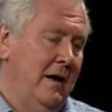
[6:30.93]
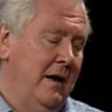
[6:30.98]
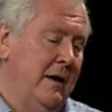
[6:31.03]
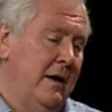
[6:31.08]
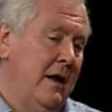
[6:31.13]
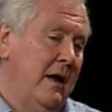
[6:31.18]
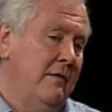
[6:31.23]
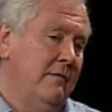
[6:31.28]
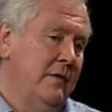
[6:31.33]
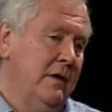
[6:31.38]

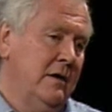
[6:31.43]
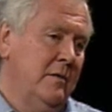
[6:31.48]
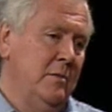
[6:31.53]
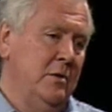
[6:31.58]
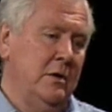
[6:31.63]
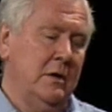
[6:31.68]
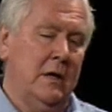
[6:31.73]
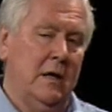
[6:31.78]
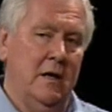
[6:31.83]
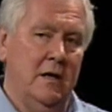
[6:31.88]
And every
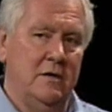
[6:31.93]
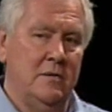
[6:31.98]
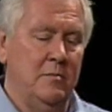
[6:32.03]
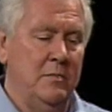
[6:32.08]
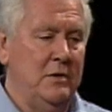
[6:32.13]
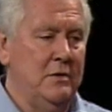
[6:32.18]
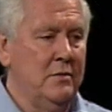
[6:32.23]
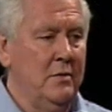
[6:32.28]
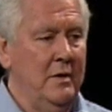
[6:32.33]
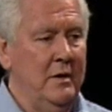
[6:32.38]

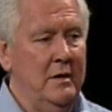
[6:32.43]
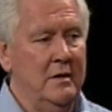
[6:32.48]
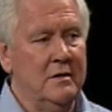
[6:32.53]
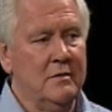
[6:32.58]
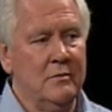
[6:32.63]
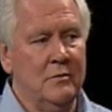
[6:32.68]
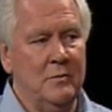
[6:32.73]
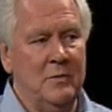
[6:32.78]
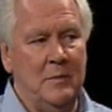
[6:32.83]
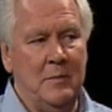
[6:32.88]
communication between
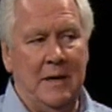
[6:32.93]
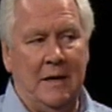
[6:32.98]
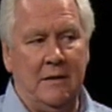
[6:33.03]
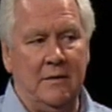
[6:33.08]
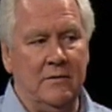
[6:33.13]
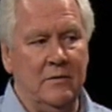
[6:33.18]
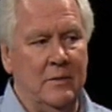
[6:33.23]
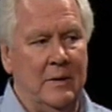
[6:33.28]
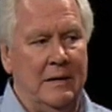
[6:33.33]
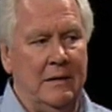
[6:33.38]
us will be back
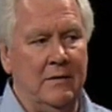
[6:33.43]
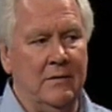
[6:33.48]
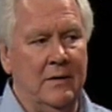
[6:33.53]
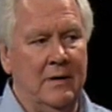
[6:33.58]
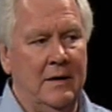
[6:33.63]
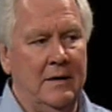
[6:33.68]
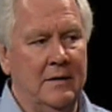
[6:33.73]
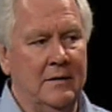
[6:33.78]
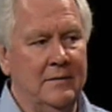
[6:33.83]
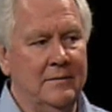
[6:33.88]
through our
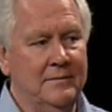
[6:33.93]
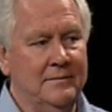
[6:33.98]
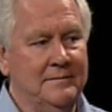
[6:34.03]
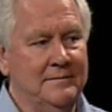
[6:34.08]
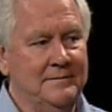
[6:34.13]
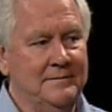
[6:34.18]
Creator.